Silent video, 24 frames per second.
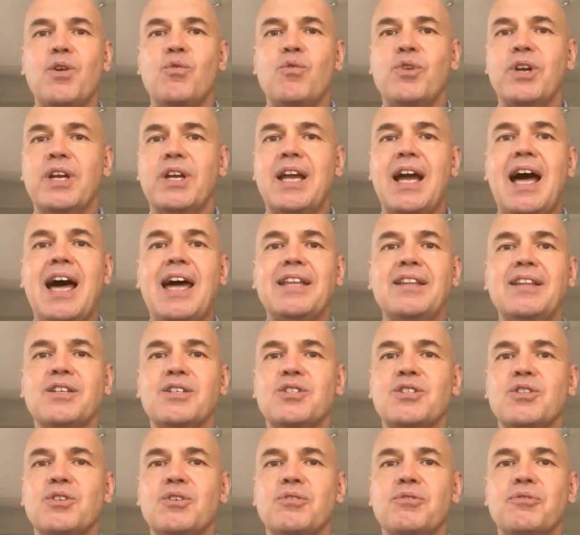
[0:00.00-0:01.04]

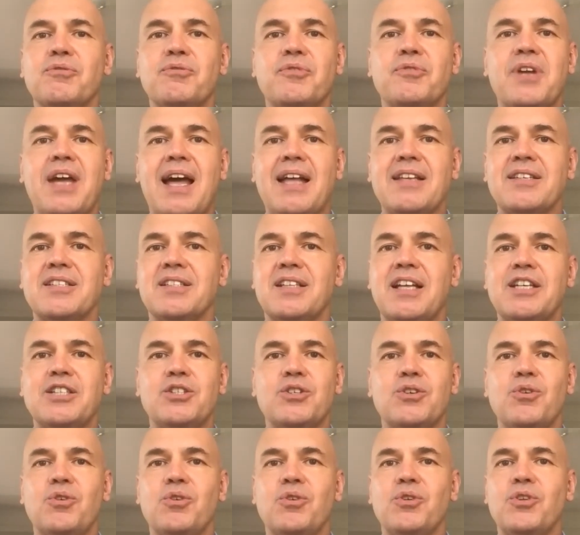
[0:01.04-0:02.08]
regardless of
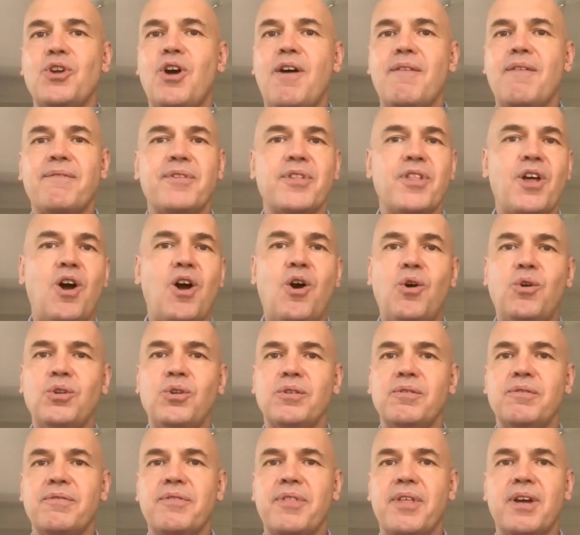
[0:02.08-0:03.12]
cancellation or not for the
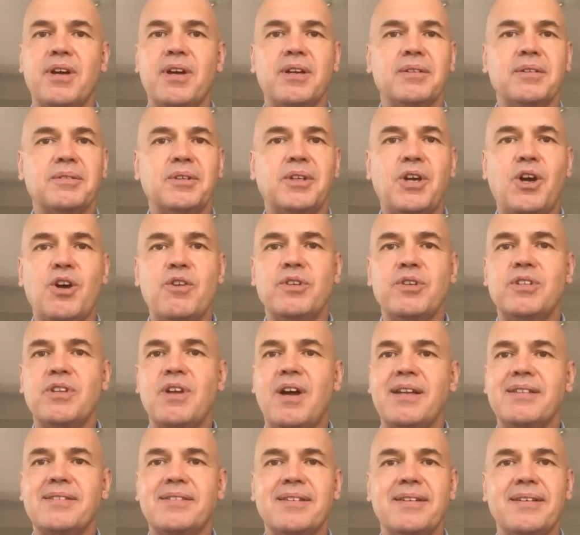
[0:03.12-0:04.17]
whole of the
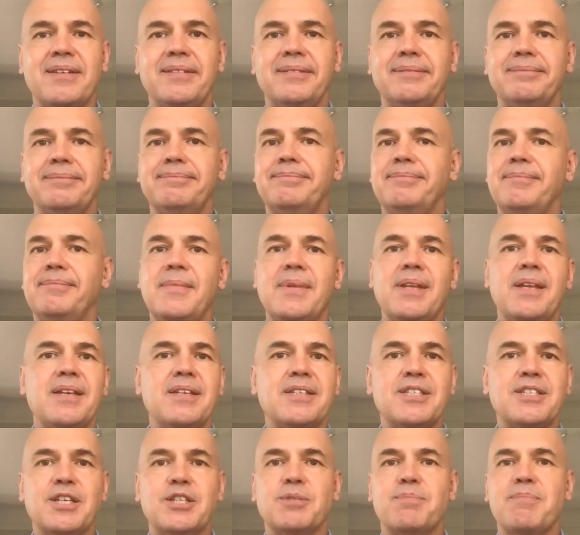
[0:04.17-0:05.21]
COVID-19
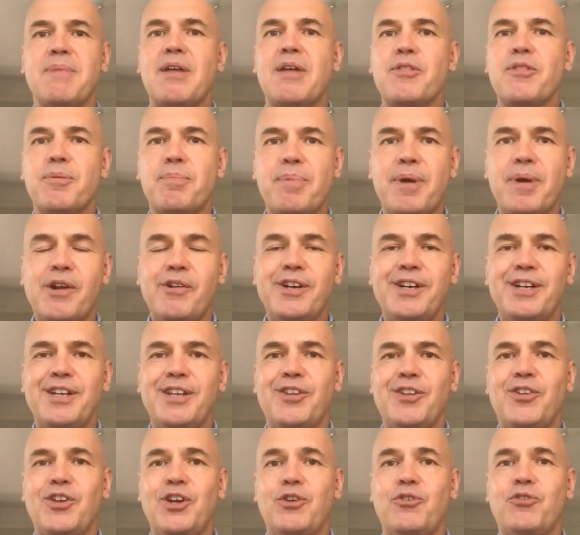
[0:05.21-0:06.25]
6-month period,
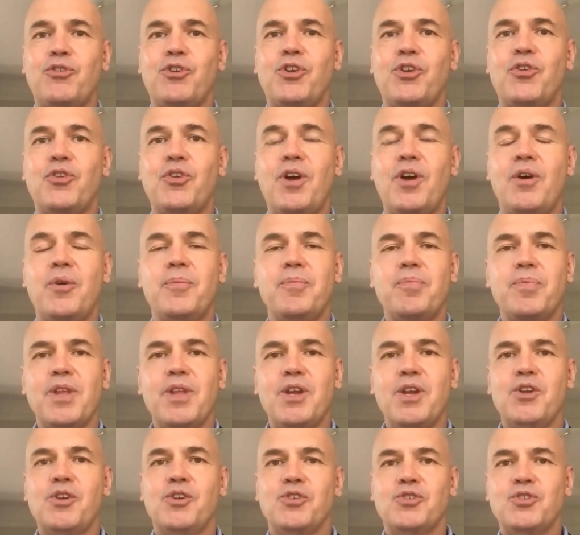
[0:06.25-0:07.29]
etc. So
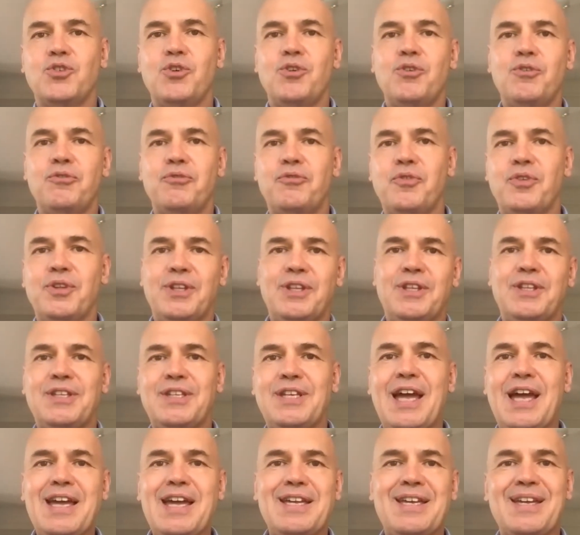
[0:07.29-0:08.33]
sort of
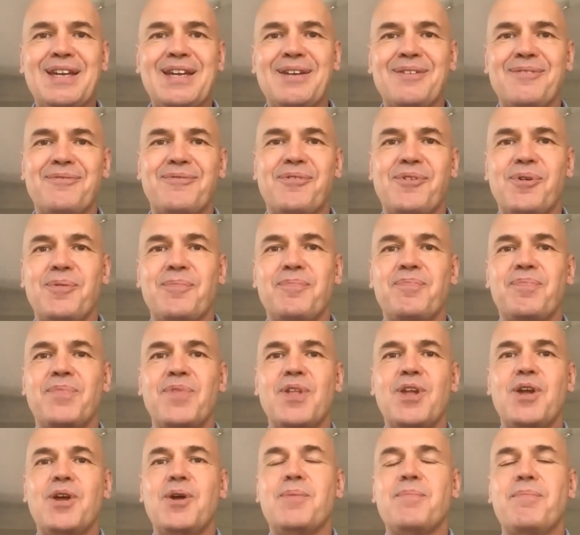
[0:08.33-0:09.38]
taking it from
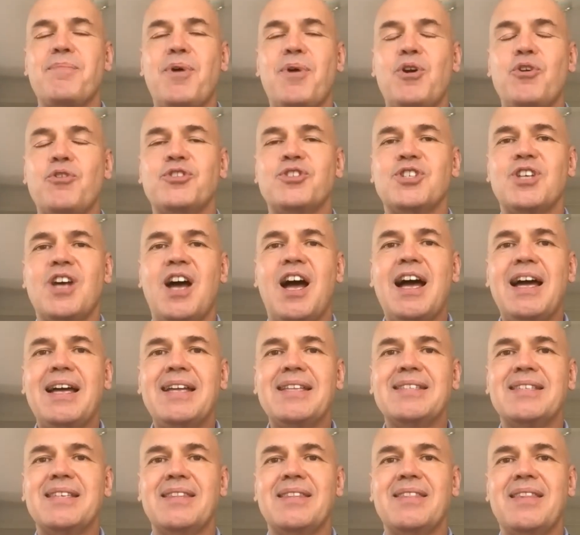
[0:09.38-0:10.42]
both
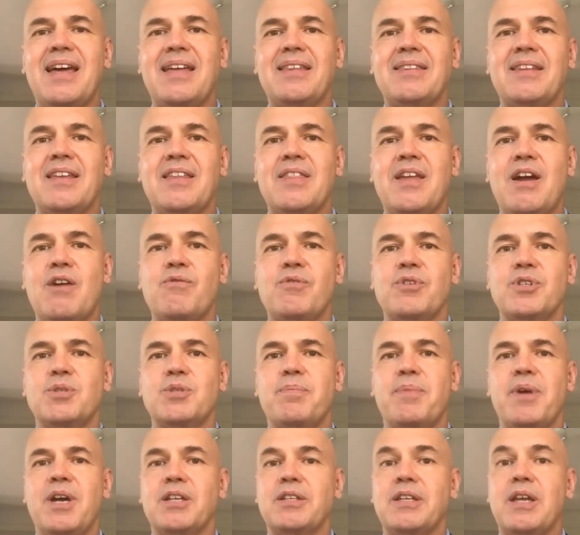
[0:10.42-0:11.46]
sides in that
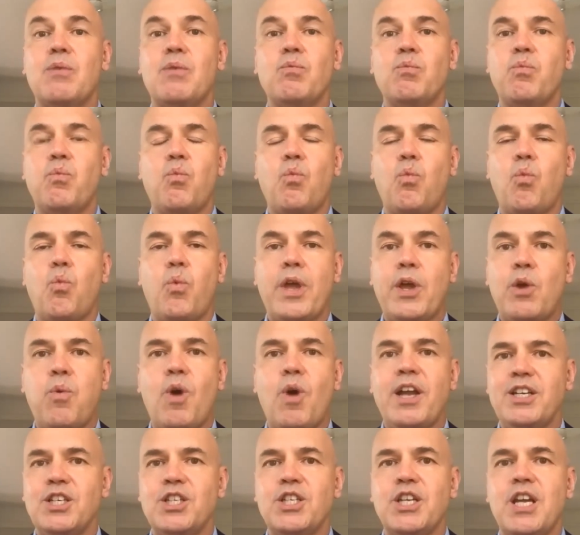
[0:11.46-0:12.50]
respect. And we
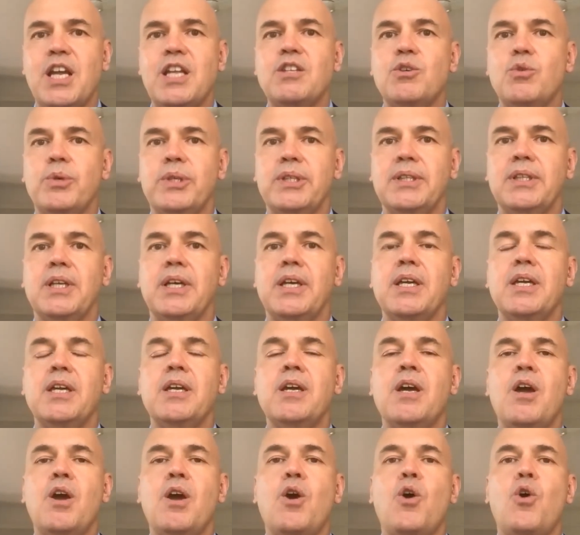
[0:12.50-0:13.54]
quite
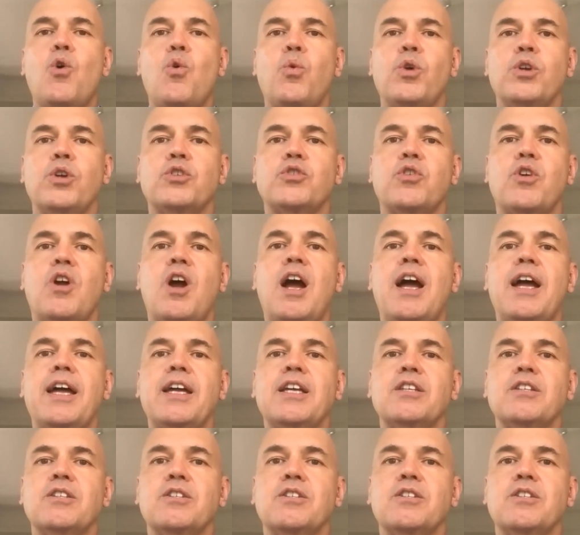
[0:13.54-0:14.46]
genuinely were trying